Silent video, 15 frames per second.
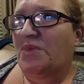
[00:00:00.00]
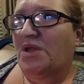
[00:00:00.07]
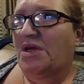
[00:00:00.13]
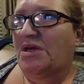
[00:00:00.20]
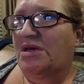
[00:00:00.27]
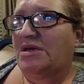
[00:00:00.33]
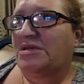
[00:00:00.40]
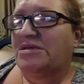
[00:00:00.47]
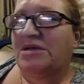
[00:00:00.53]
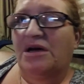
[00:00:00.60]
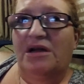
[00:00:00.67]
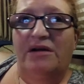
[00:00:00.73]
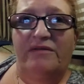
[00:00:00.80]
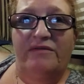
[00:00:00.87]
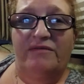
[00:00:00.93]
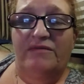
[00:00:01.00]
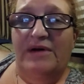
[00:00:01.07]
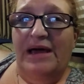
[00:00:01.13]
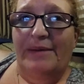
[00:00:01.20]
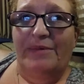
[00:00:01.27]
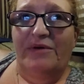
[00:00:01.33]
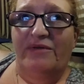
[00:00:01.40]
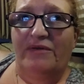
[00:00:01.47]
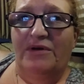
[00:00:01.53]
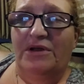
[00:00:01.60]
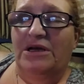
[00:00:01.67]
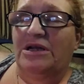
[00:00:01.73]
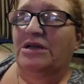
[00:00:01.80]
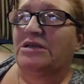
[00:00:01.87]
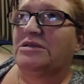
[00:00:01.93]
it's not a happy
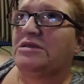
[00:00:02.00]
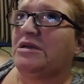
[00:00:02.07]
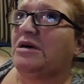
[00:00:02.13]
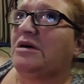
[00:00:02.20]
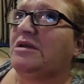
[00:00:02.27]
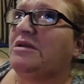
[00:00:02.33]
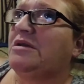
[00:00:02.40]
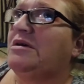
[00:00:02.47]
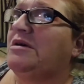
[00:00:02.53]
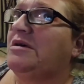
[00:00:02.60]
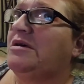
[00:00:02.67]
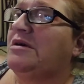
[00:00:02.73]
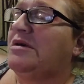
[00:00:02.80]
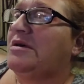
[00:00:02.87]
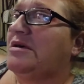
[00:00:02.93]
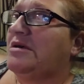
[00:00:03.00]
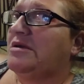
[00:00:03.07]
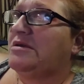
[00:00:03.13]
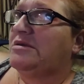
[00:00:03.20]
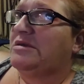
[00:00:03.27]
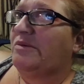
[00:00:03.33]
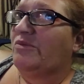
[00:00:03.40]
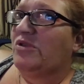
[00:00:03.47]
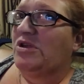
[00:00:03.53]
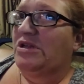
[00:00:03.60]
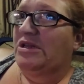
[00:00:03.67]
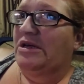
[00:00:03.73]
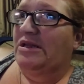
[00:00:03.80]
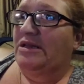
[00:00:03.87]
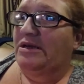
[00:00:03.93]
feeling. It's not something that
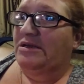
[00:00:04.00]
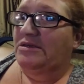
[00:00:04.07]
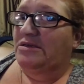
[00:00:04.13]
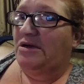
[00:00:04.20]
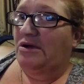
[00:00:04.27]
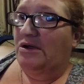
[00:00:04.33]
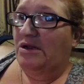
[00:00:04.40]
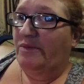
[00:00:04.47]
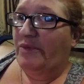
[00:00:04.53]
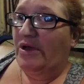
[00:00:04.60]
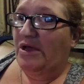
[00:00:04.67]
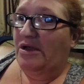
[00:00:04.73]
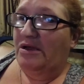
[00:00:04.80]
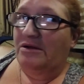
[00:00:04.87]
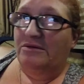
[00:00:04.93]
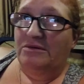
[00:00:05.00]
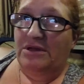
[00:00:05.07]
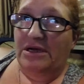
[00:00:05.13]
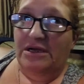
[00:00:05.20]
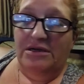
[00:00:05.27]
I like talking about. I don't like